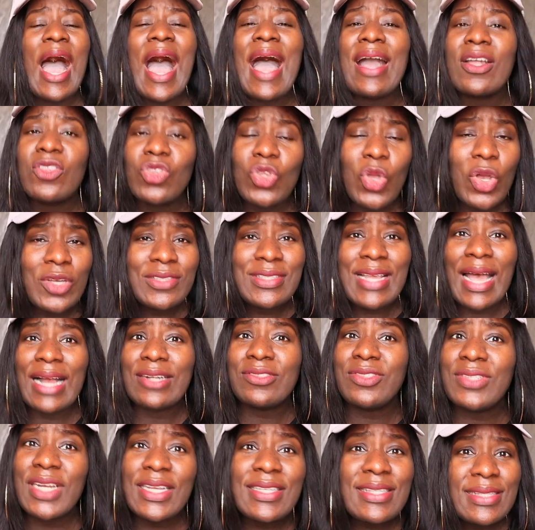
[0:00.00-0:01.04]
Actors,
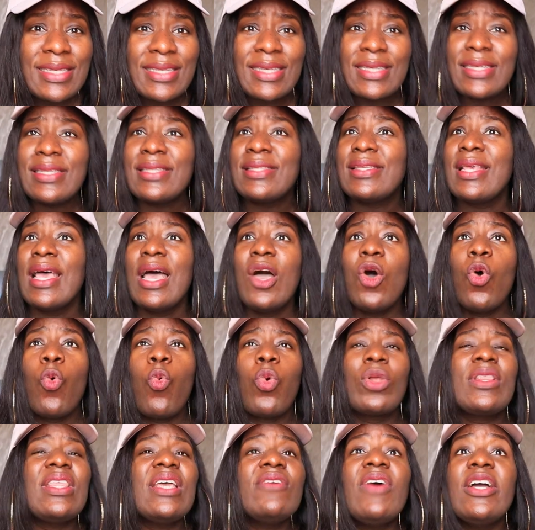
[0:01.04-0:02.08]
actresses,
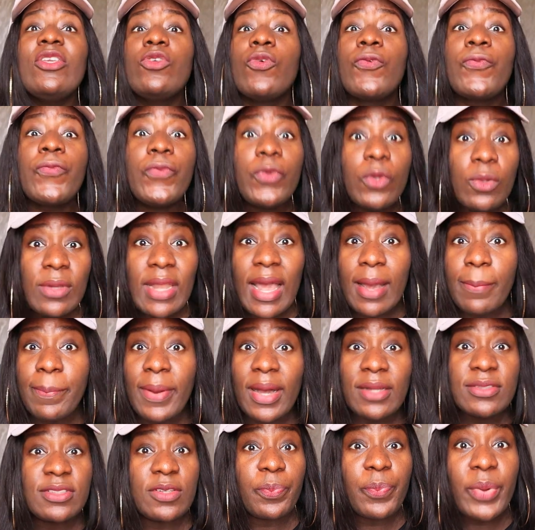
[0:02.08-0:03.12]
whatever you feel
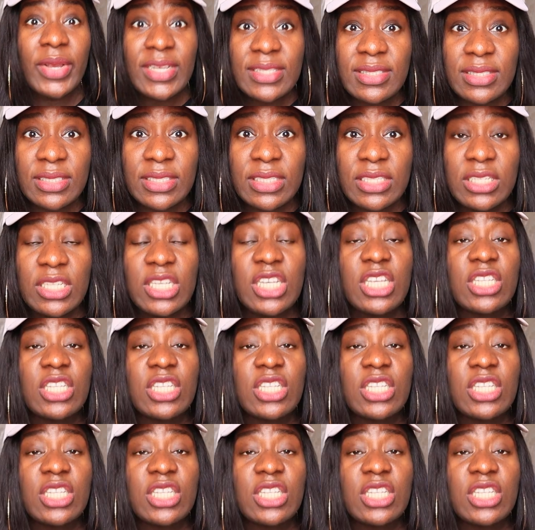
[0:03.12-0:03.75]
about the person,